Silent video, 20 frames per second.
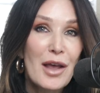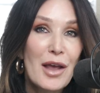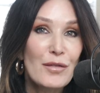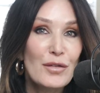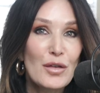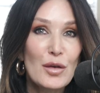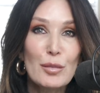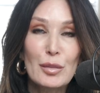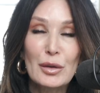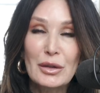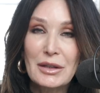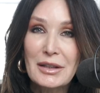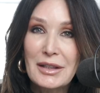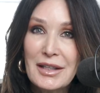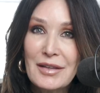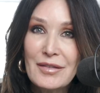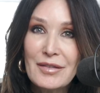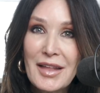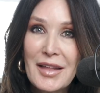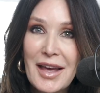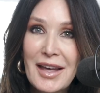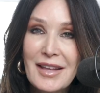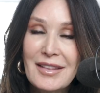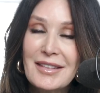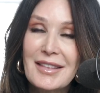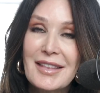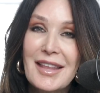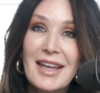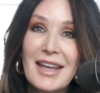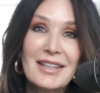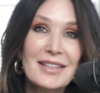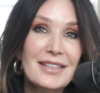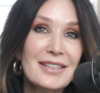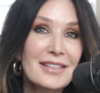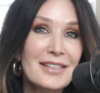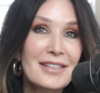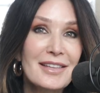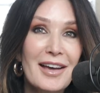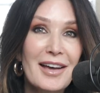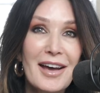If you believe that, that is
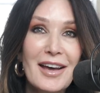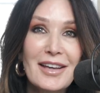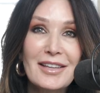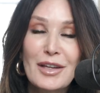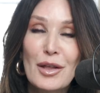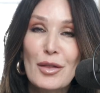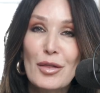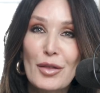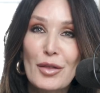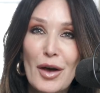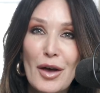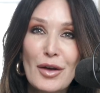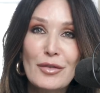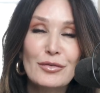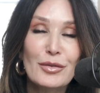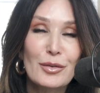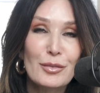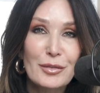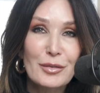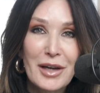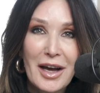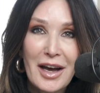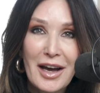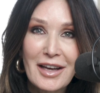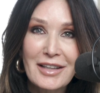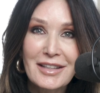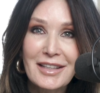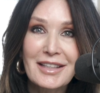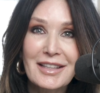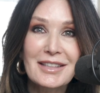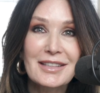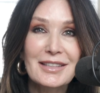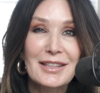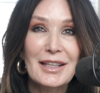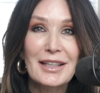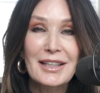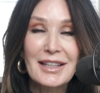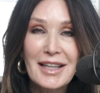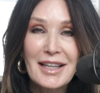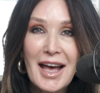not a thought from God. It is a
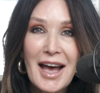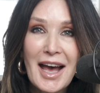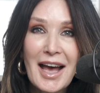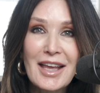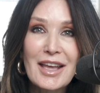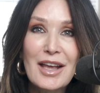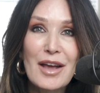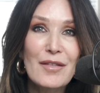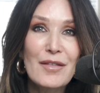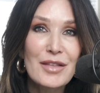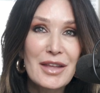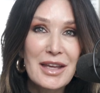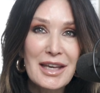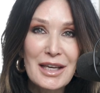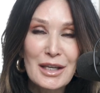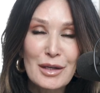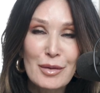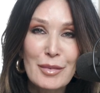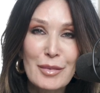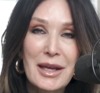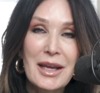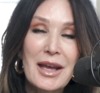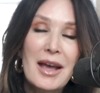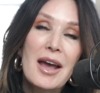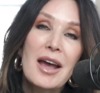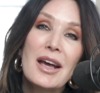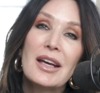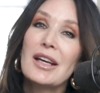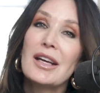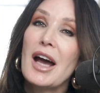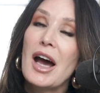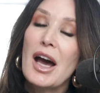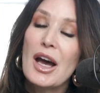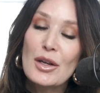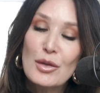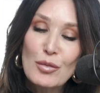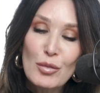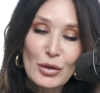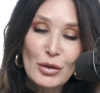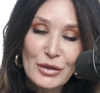lie of the enemy.
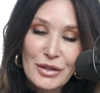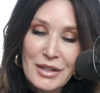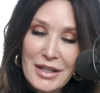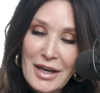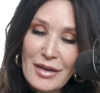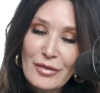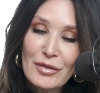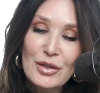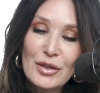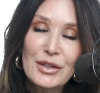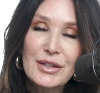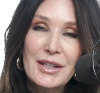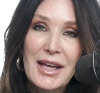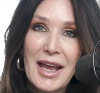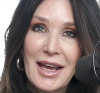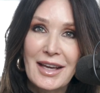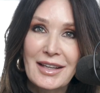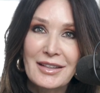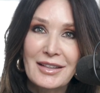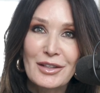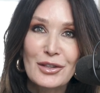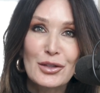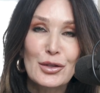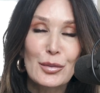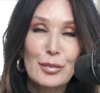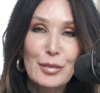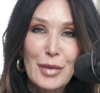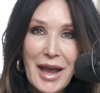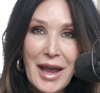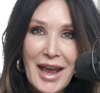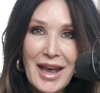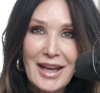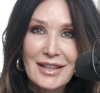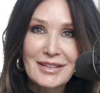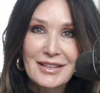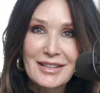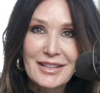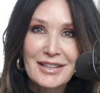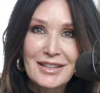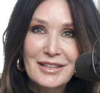God will never say your
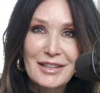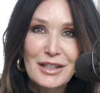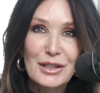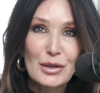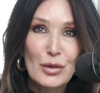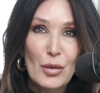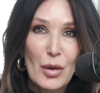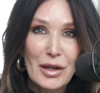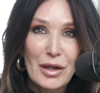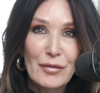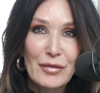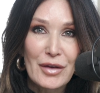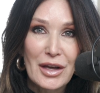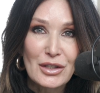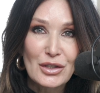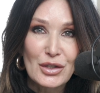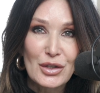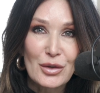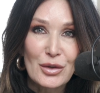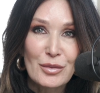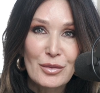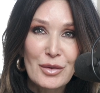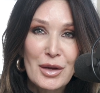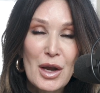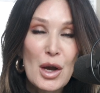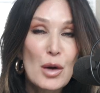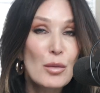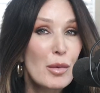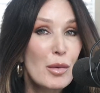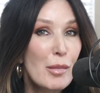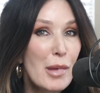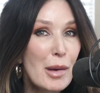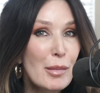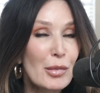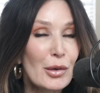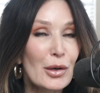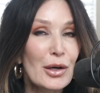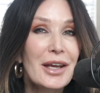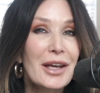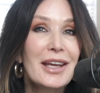past disqualifies you.
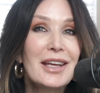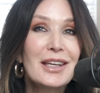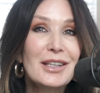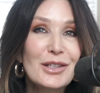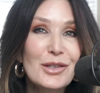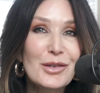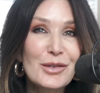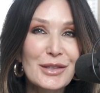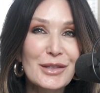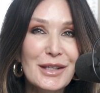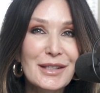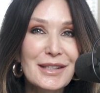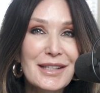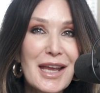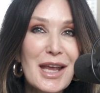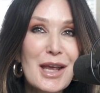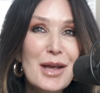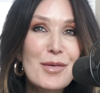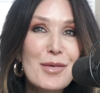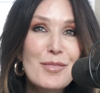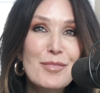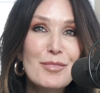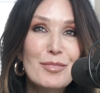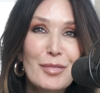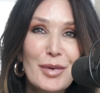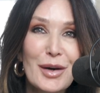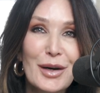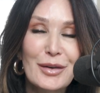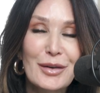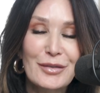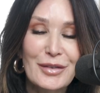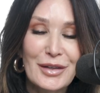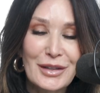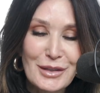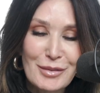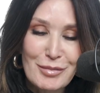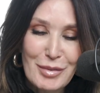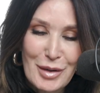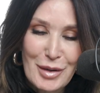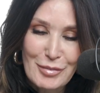Remember, he uses
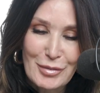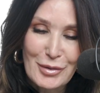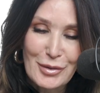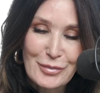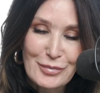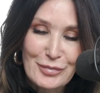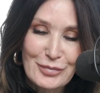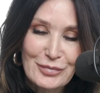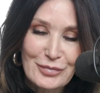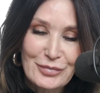imperfect people.